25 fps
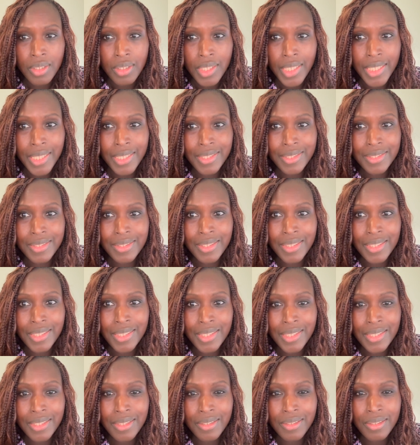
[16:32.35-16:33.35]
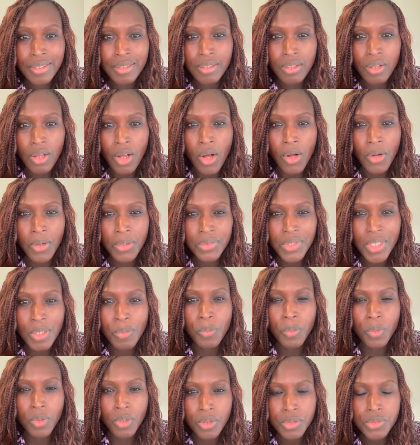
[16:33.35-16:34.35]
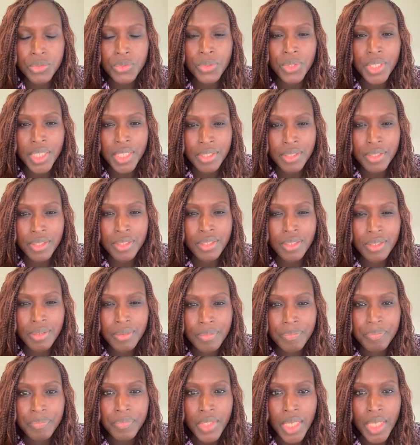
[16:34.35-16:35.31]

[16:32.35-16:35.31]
and how they work together.